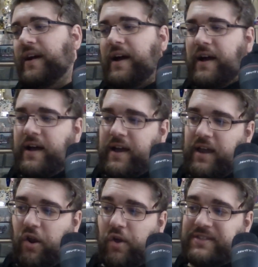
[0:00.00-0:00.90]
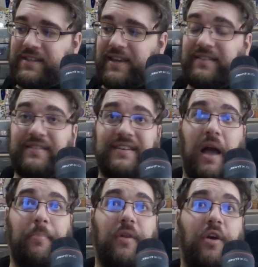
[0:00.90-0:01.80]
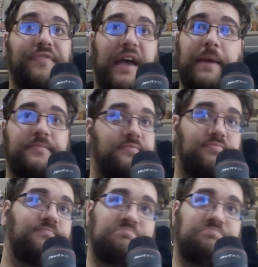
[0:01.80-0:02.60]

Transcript: I lost it a couple of times.